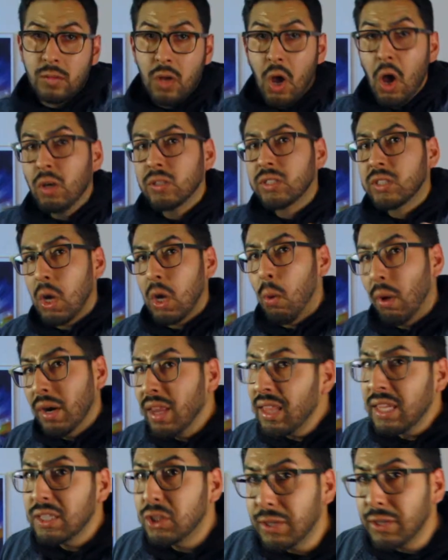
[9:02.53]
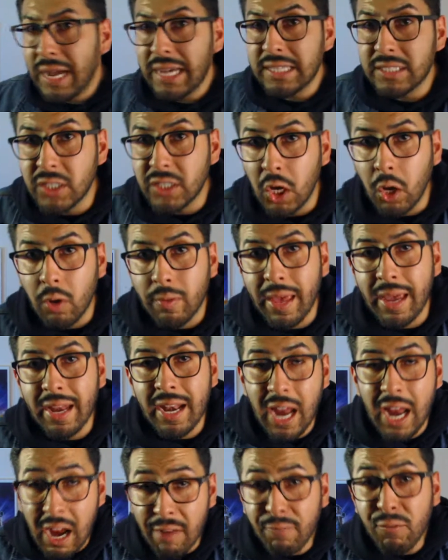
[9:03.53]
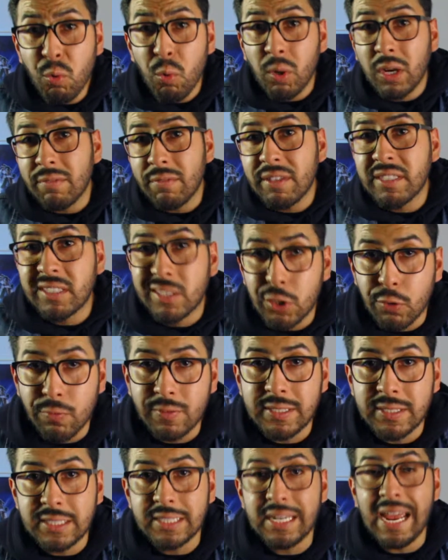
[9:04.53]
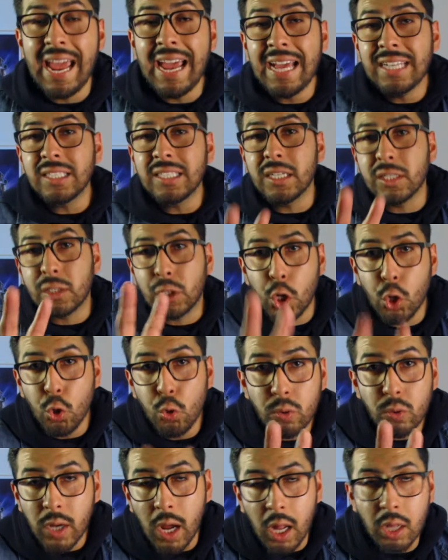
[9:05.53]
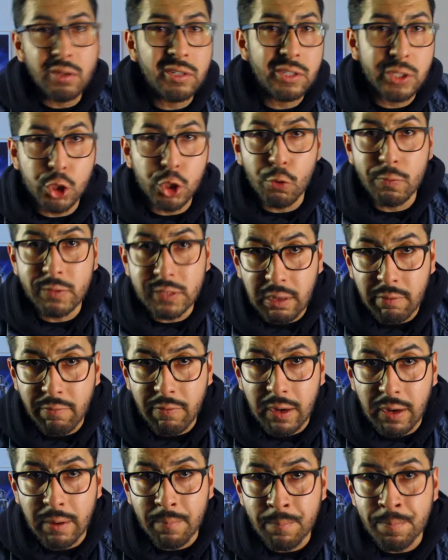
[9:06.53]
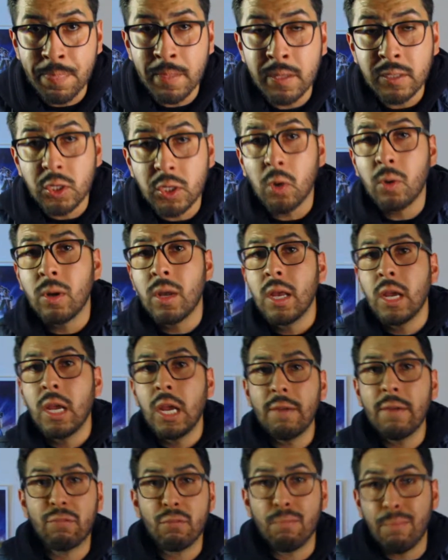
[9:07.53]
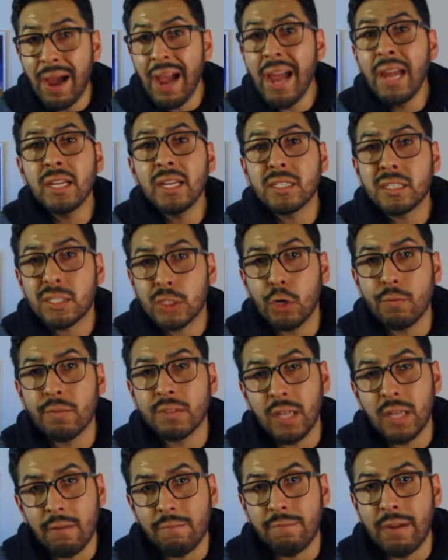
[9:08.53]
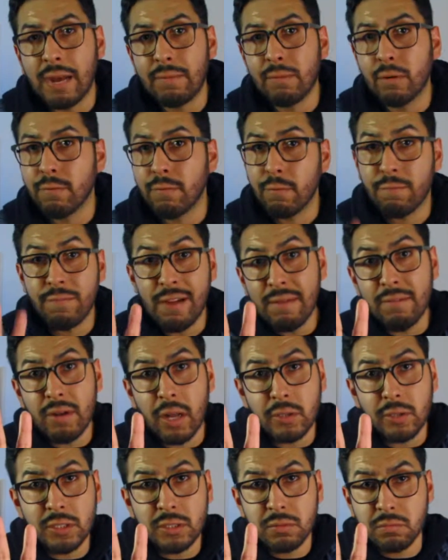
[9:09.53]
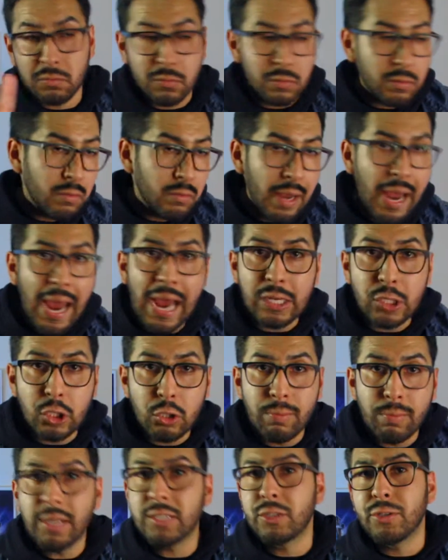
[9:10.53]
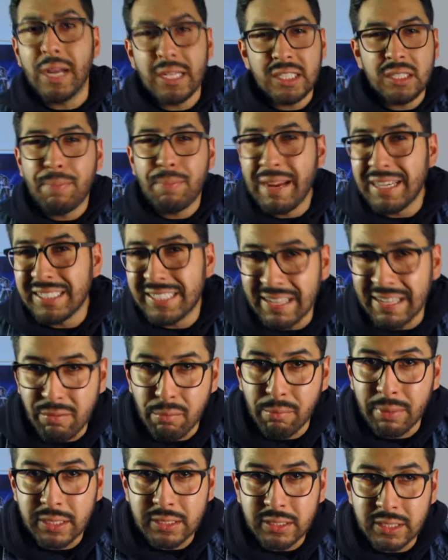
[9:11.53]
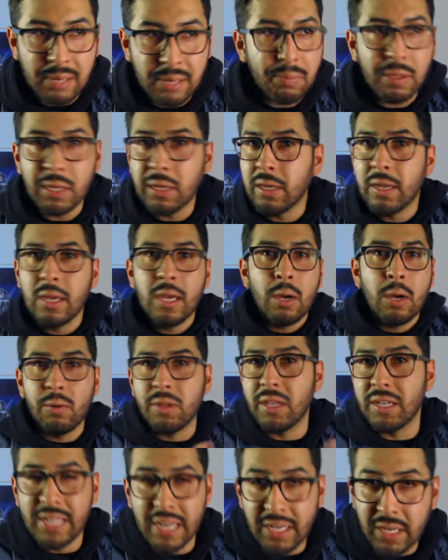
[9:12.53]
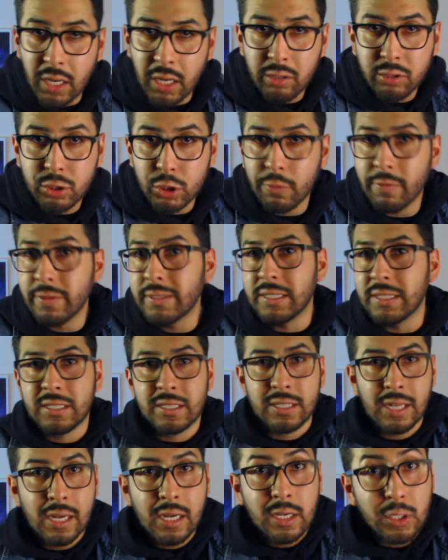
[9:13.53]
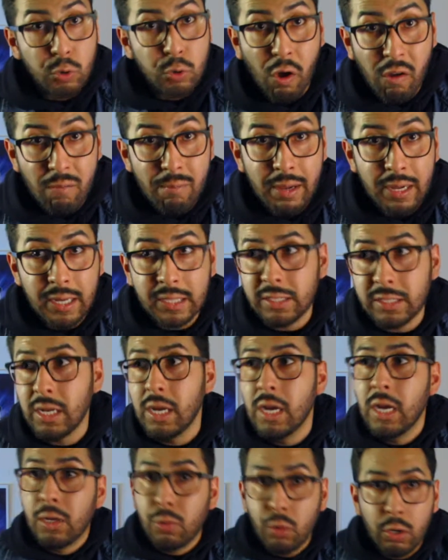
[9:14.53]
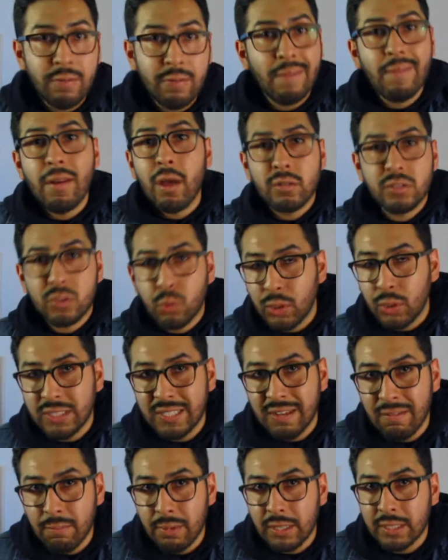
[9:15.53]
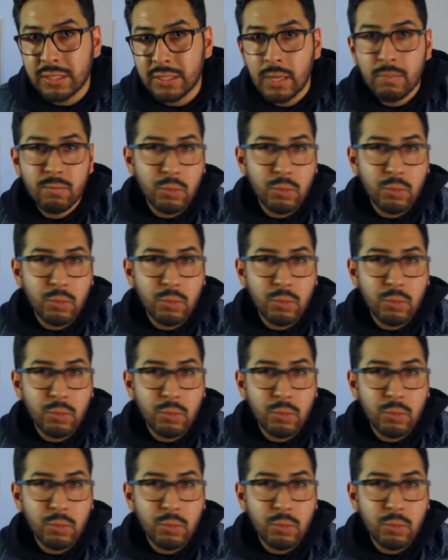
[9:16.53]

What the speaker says: Also, I want to let you guys know that every one of these services adds a $2 service fee. So if you're buying a service on Fiverr for $5, add $2, you're actually paying $7. Same thing with a $10 service is $12, $25, $27.